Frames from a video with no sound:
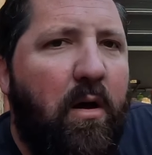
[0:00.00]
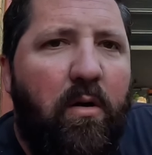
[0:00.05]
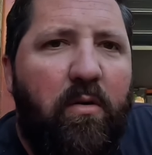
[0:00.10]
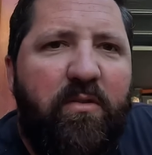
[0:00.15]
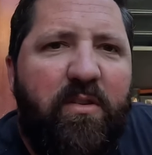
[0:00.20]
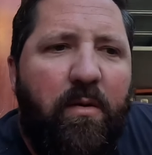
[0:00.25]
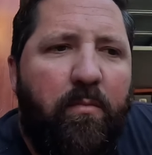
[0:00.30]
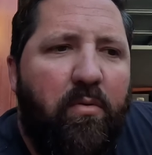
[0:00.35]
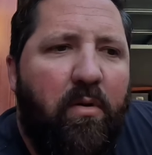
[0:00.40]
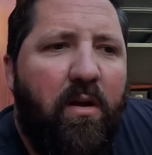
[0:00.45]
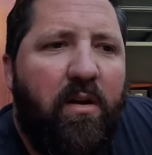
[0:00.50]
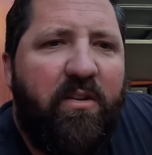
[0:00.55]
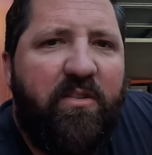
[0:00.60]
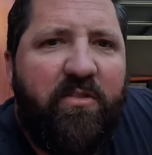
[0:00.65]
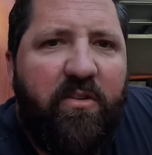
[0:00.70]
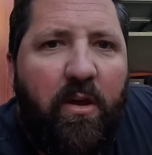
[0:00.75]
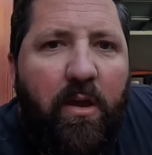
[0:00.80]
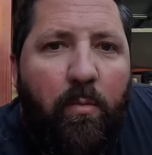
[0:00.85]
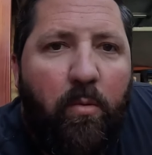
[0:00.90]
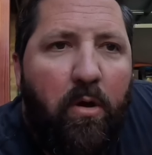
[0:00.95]
I'll jump around and
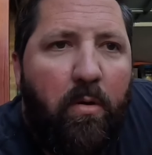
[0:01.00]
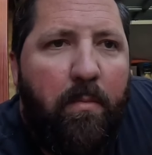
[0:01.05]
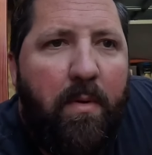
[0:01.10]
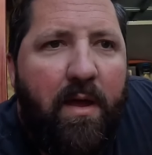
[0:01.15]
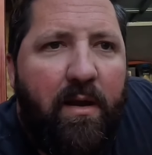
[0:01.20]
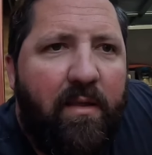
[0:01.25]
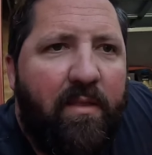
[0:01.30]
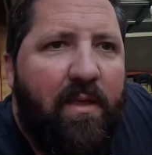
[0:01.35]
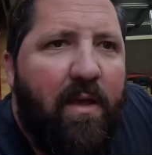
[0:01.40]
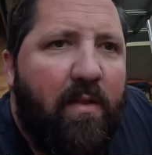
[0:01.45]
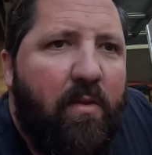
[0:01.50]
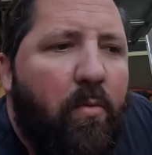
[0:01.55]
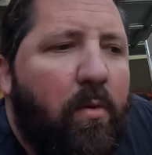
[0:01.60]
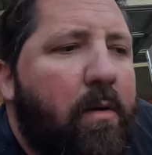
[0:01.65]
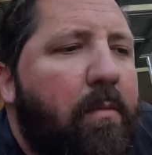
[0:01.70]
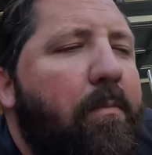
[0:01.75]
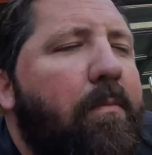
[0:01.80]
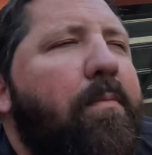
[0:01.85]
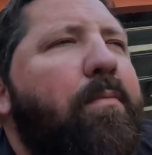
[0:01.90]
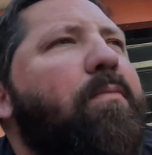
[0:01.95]
show you where I'm mounting the other
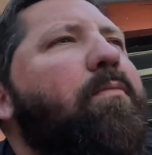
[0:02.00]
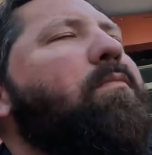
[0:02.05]
one.